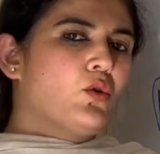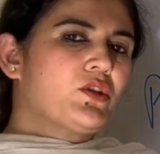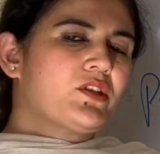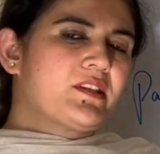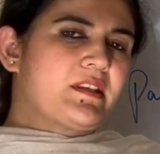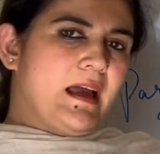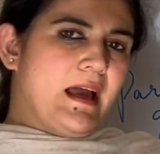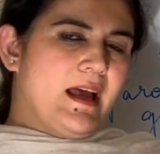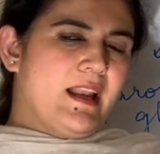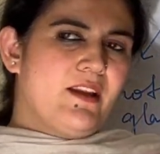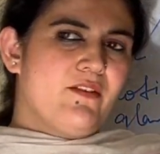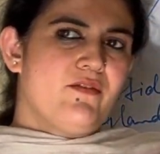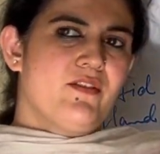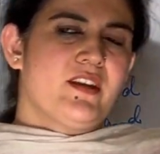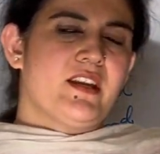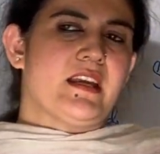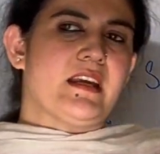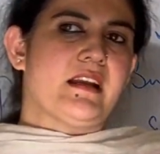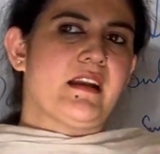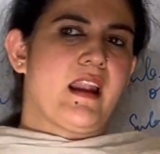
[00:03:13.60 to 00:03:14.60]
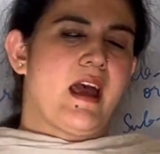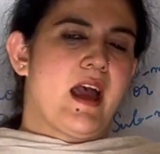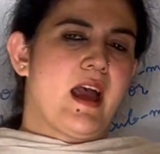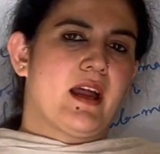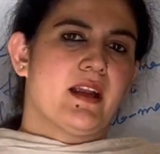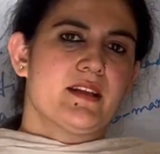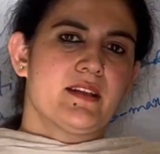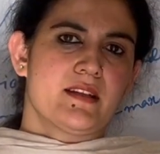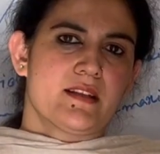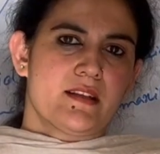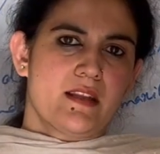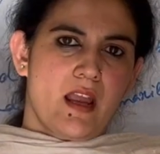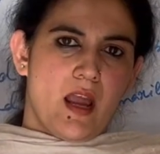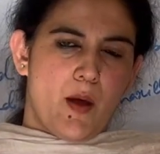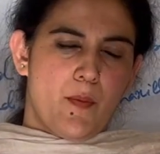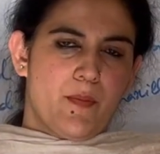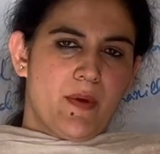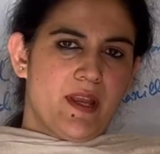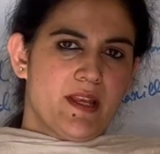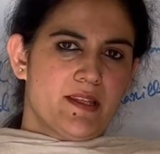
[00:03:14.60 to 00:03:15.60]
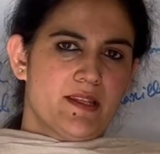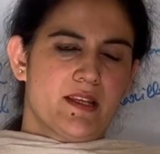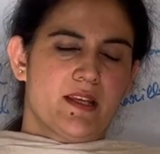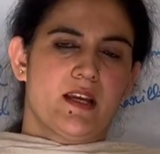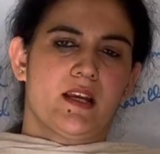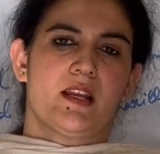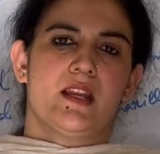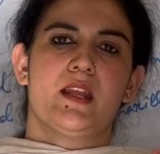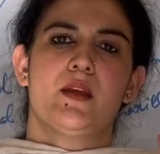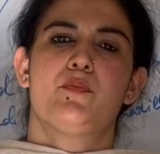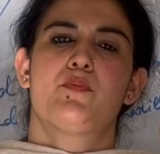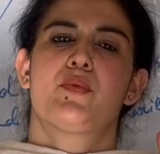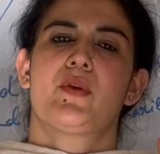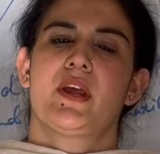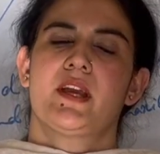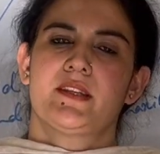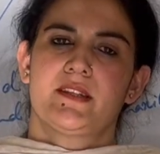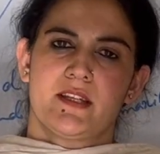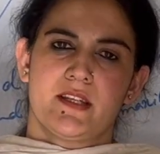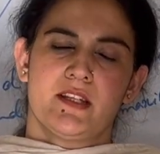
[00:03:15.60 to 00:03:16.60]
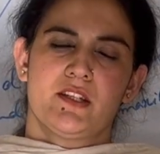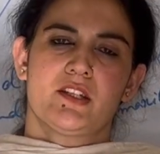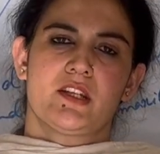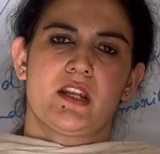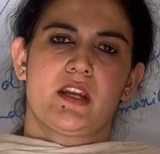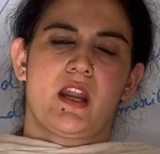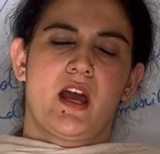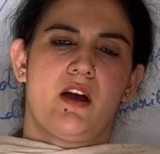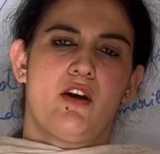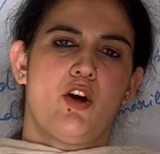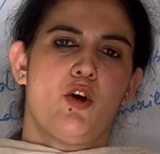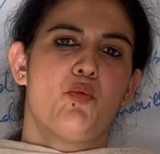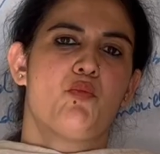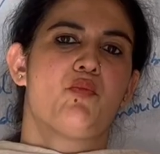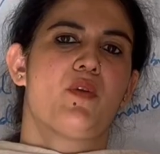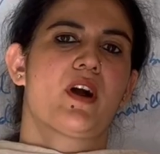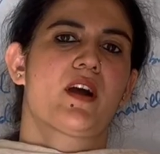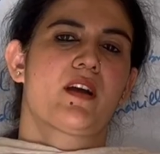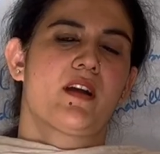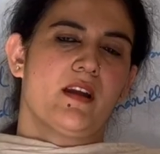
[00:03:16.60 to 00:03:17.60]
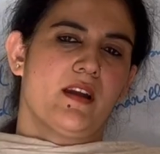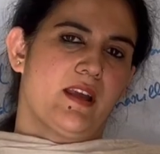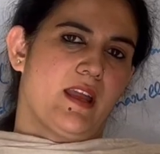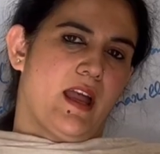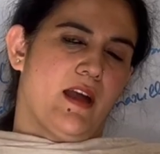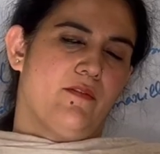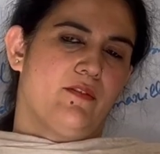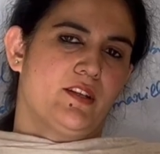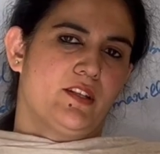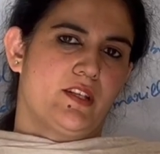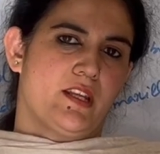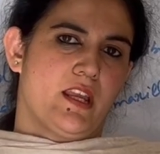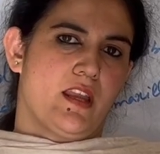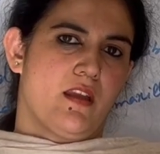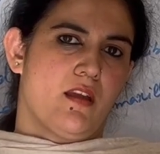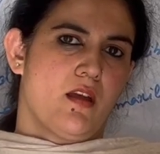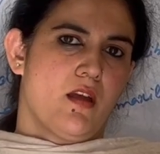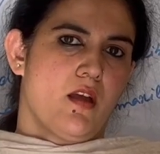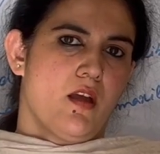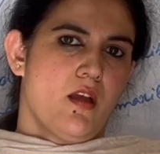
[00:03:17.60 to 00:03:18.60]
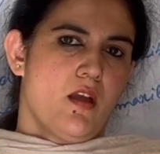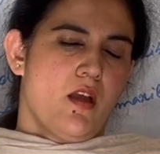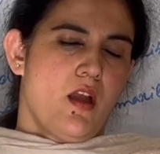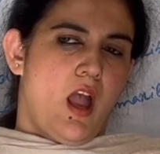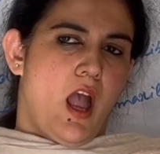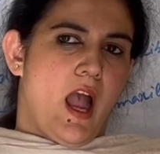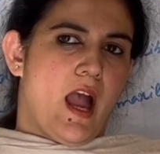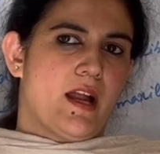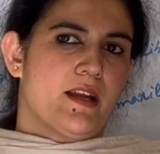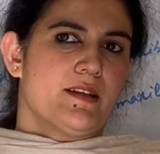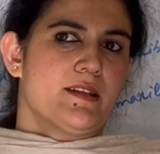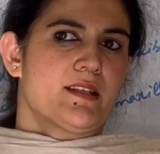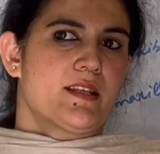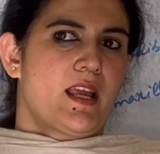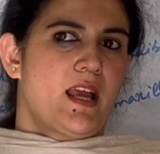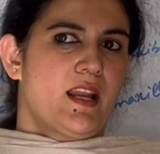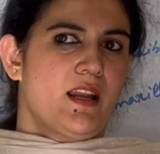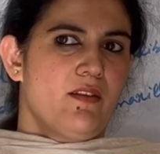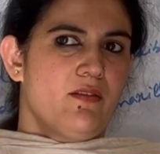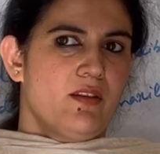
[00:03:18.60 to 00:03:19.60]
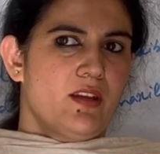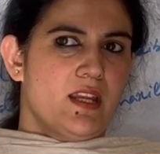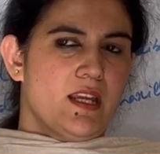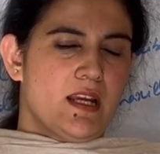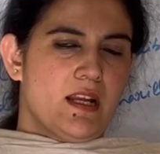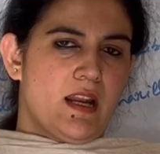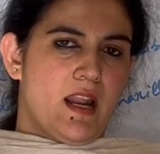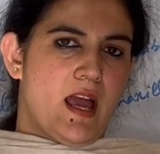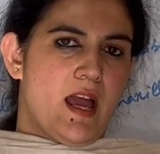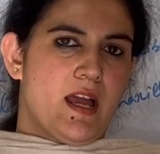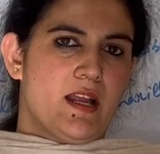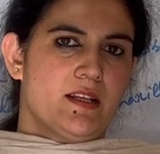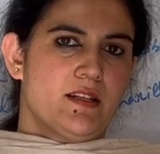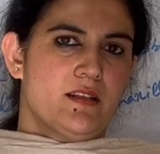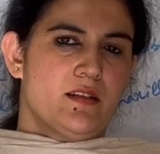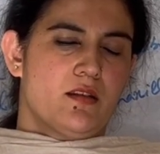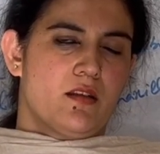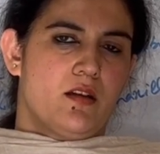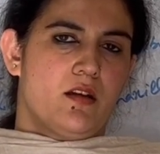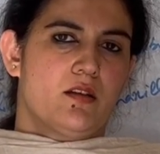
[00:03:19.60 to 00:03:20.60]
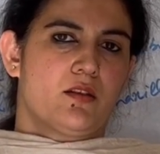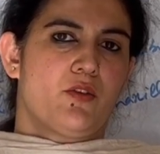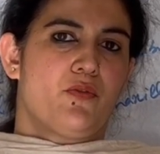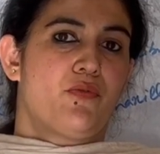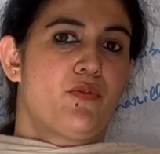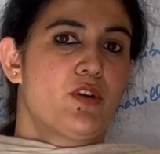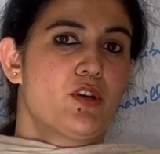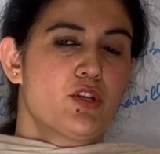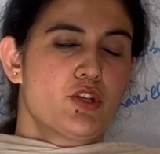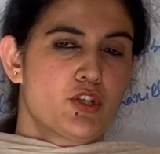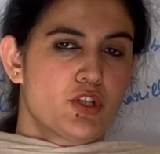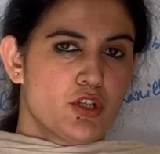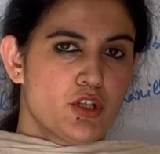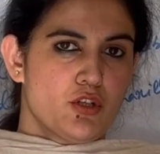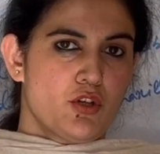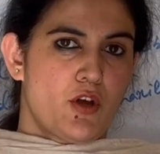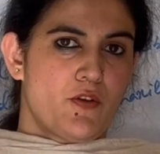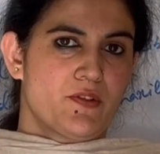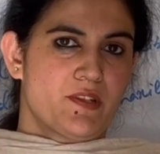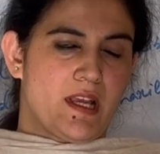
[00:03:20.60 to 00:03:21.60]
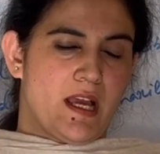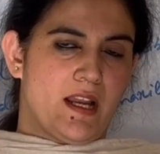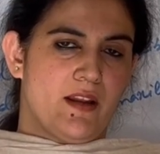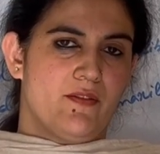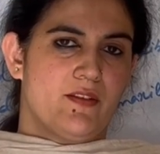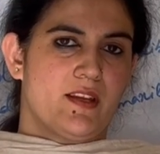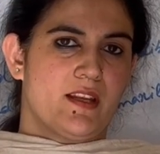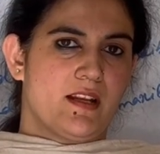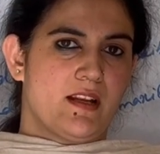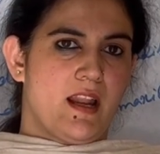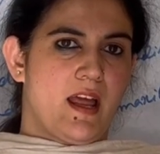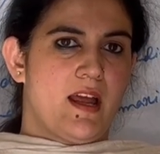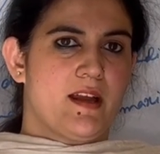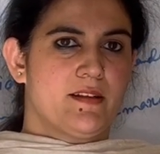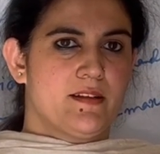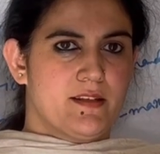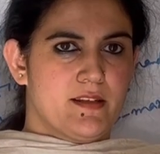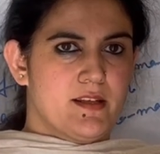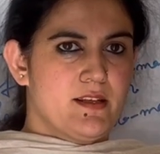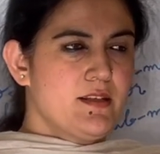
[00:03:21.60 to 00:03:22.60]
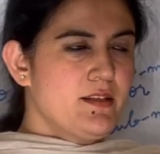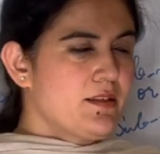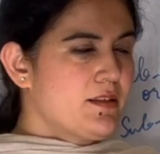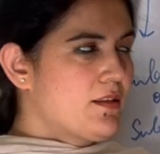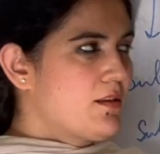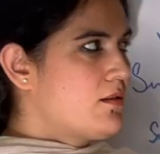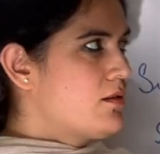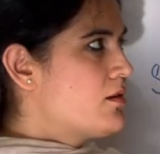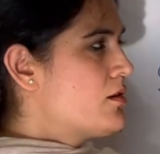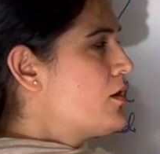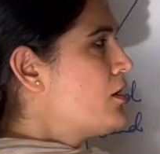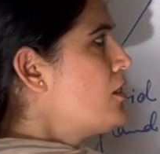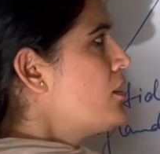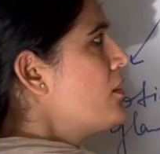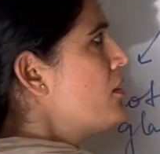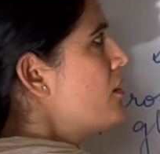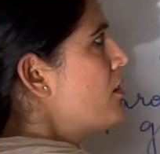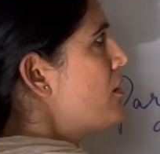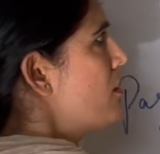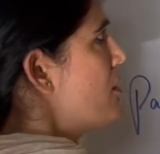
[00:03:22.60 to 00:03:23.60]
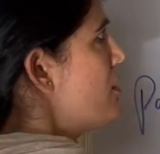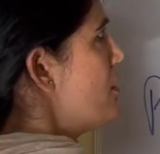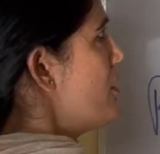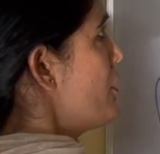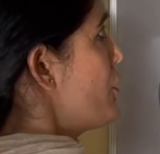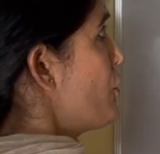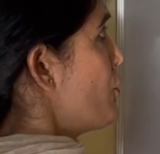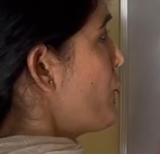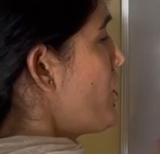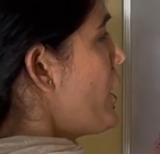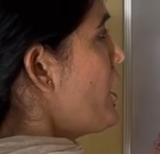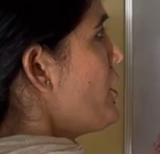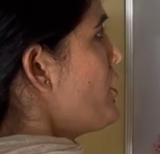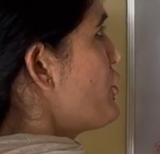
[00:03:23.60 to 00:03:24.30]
salivary glands, they are basically present in our buccal cavity. And salivary glands, the function of salivary glands is, you can